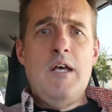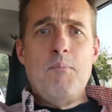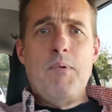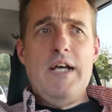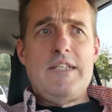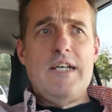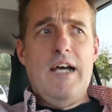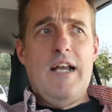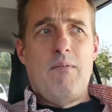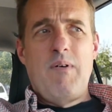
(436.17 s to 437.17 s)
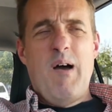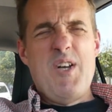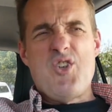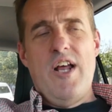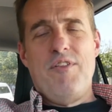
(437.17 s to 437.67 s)
but and I'm going
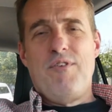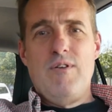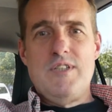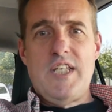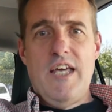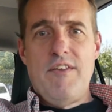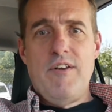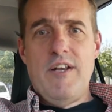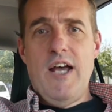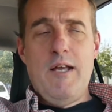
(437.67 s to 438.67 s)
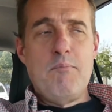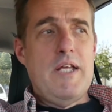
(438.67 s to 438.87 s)
to try to throw this together tonight.